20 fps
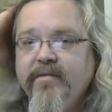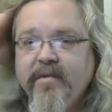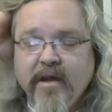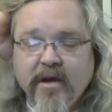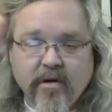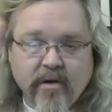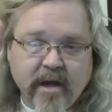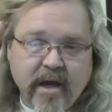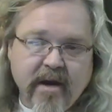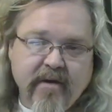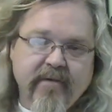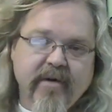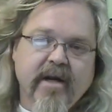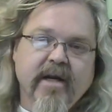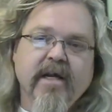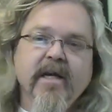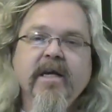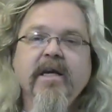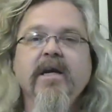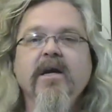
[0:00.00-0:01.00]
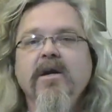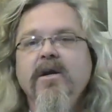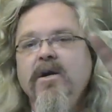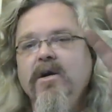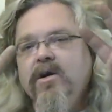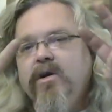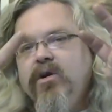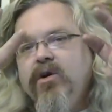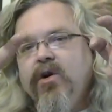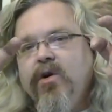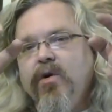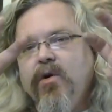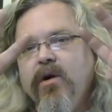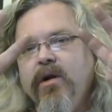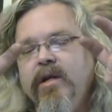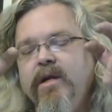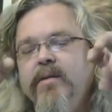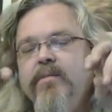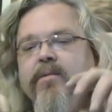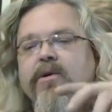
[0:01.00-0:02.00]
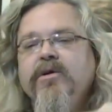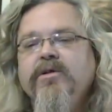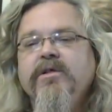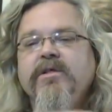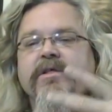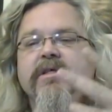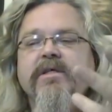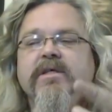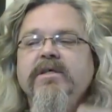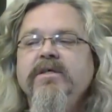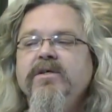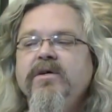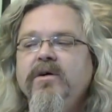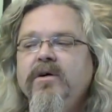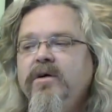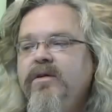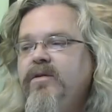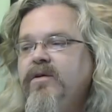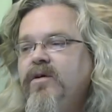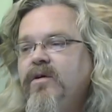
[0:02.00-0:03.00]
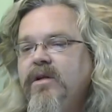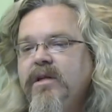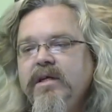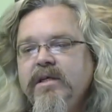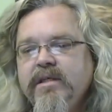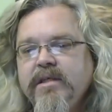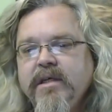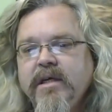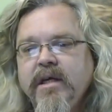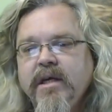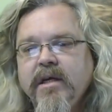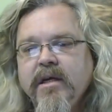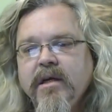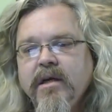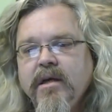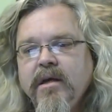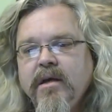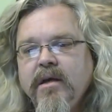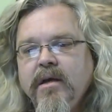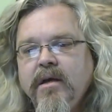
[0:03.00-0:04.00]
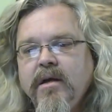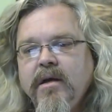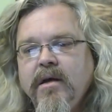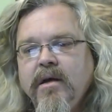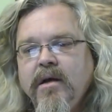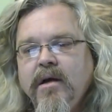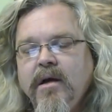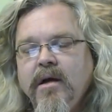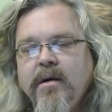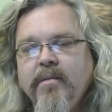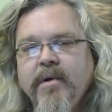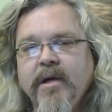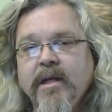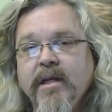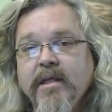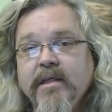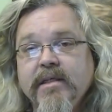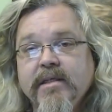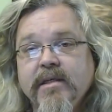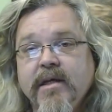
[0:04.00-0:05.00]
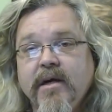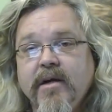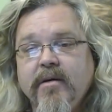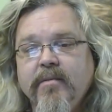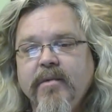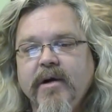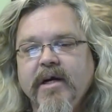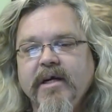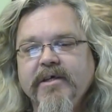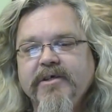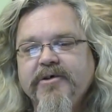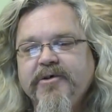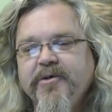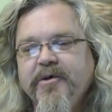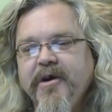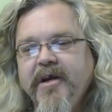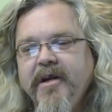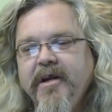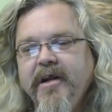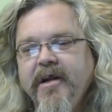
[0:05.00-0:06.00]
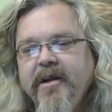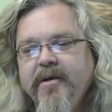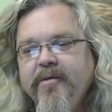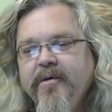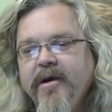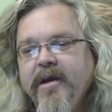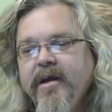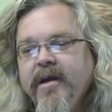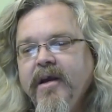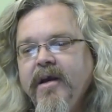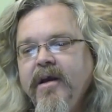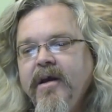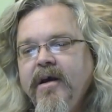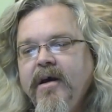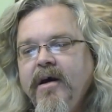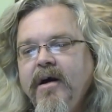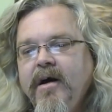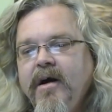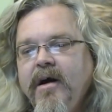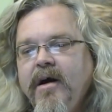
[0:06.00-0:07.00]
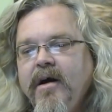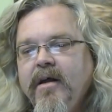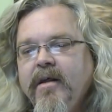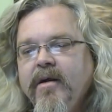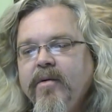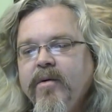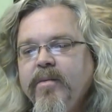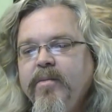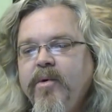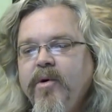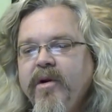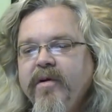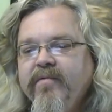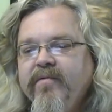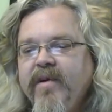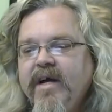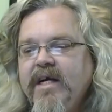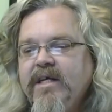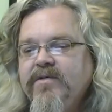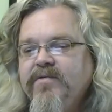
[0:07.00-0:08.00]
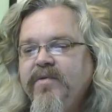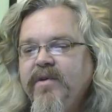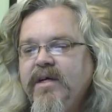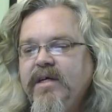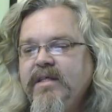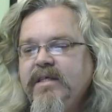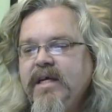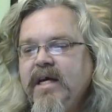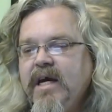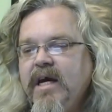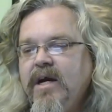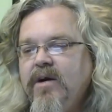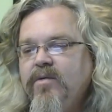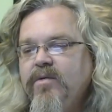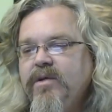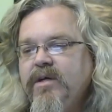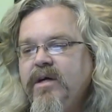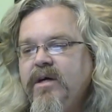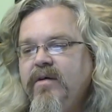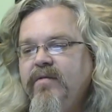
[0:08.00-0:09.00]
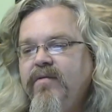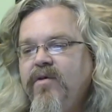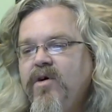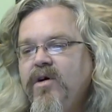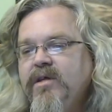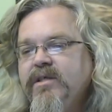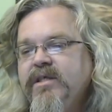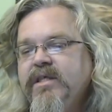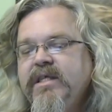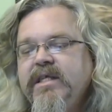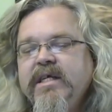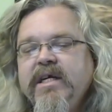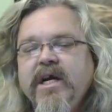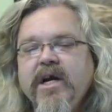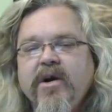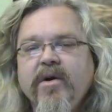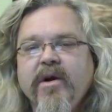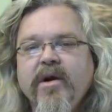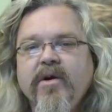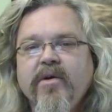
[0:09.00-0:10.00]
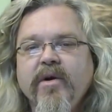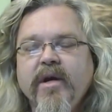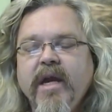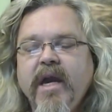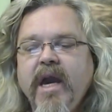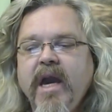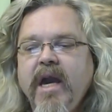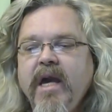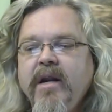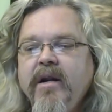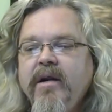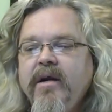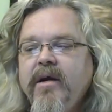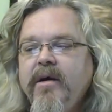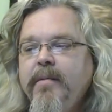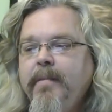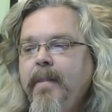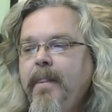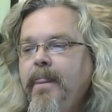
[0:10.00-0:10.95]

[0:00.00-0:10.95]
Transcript: they don't have any current emergencies on their listing, um, at least not on my screen anyway. Uh, they're reporting flash floods out of Ontario, Canada.